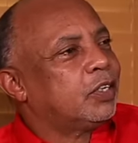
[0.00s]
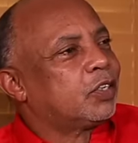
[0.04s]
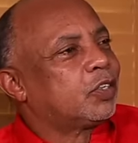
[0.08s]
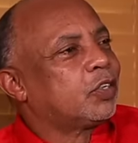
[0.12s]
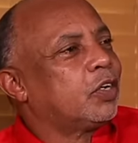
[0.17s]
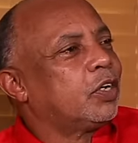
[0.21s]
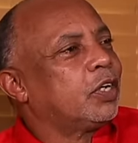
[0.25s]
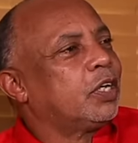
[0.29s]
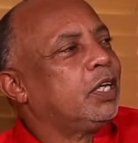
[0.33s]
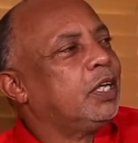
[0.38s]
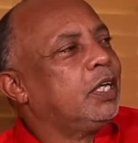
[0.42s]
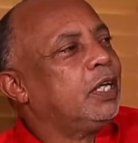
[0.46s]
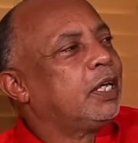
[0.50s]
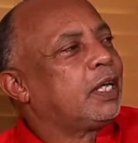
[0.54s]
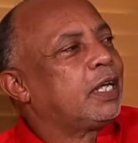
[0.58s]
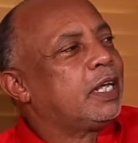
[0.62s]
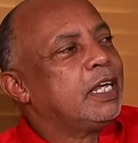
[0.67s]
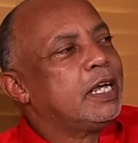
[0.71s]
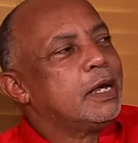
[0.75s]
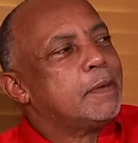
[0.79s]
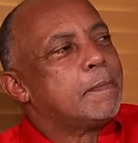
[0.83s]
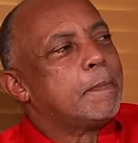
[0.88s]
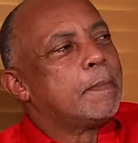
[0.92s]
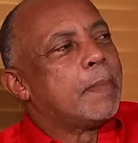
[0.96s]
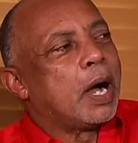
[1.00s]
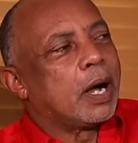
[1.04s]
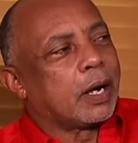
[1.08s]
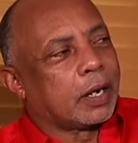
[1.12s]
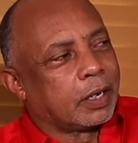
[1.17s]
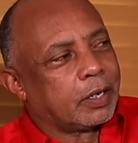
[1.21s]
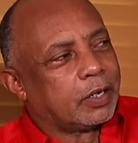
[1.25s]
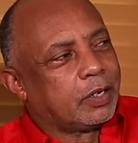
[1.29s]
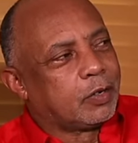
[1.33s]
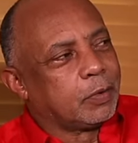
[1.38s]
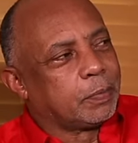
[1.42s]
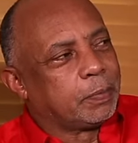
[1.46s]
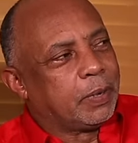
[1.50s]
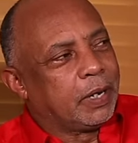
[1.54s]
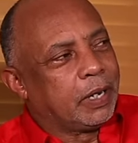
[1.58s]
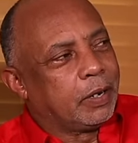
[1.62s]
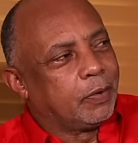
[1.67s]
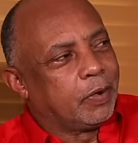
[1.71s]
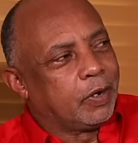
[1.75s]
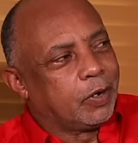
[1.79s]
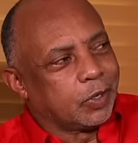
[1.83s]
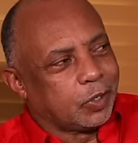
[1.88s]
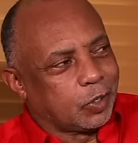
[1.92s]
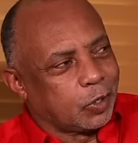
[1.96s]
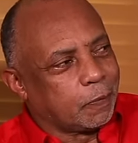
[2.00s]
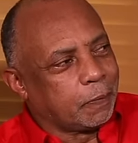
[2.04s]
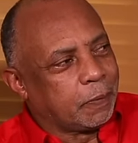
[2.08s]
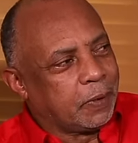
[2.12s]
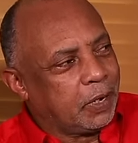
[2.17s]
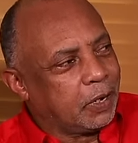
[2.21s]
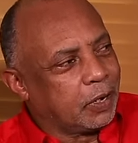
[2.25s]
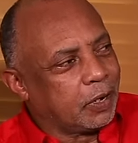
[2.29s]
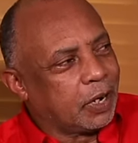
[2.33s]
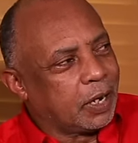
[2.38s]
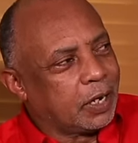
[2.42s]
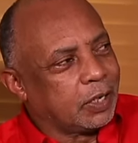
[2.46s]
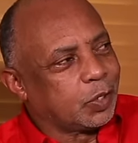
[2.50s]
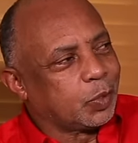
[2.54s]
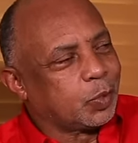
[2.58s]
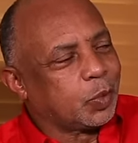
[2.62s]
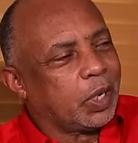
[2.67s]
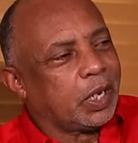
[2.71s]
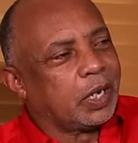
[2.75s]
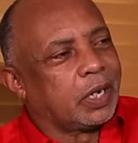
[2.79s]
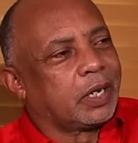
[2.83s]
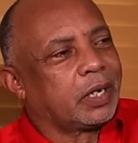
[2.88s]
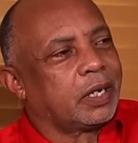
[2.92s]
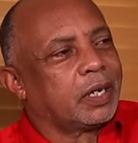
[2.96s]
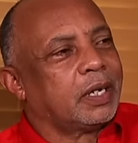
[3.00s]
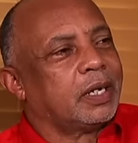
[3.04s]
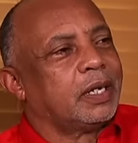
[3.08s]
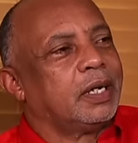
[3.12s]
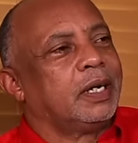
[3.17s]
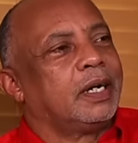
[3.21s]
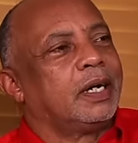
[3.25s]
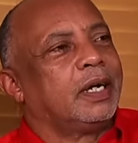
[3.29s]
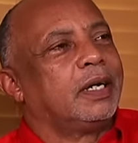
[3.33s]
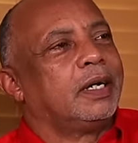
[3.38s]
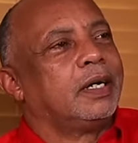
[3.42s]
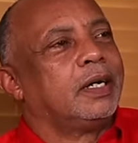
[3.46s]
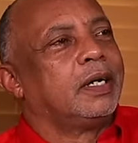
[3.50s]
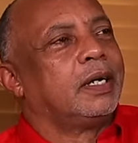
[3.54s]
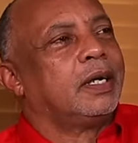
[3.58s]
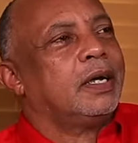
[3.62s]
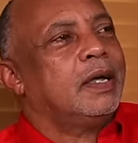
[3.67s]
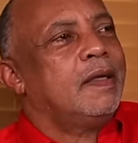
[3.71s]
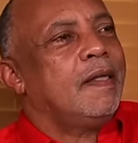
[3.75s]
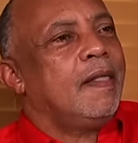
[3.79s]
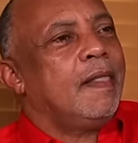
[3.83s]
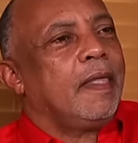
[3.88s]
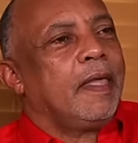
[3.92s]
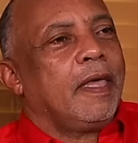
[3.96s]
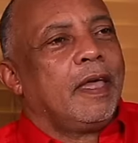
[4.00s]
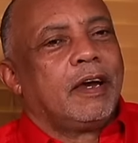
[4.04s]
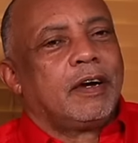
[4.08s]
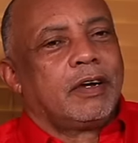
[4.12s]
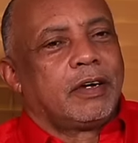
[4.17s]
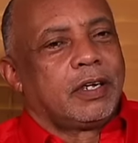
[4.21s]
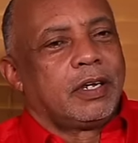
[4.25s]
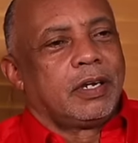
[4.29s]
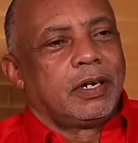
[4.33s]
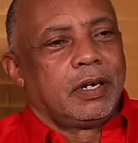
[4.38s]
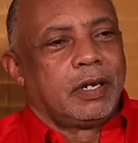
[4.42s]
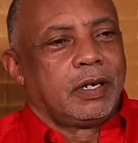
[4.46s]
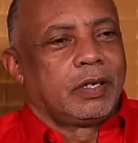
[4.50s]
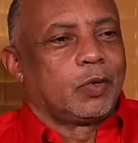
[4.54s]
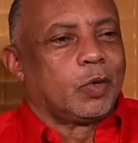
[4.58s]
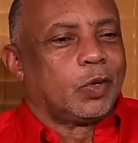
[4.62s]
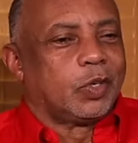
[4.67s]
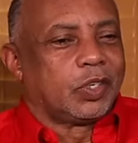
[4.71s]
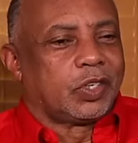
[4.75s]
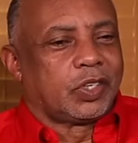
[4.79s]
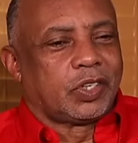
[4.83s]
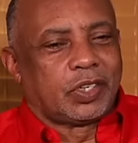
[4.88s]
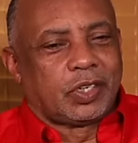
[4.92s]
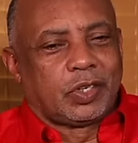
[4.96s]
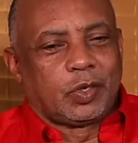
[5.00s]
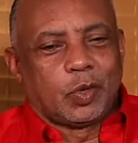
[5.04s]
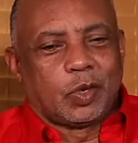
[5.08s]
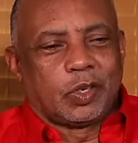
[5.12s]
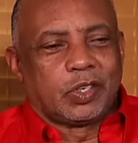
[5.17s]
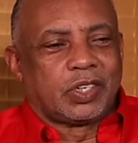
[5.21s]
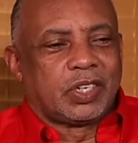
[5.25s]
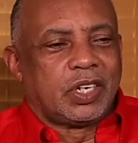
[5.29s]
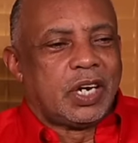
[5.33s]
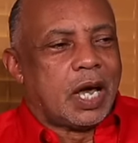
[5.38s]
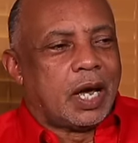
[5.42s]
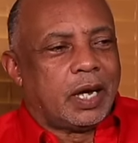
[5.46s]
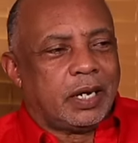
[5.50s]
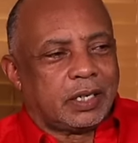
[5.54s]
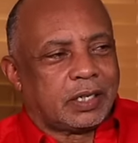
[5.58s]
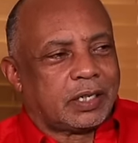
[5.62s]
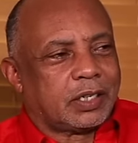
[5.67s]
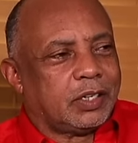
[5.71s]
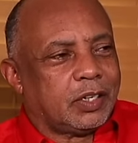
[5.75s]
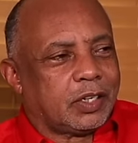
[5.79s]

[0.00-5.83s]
So he came back to play with us up here as well. And, you know, it was nice.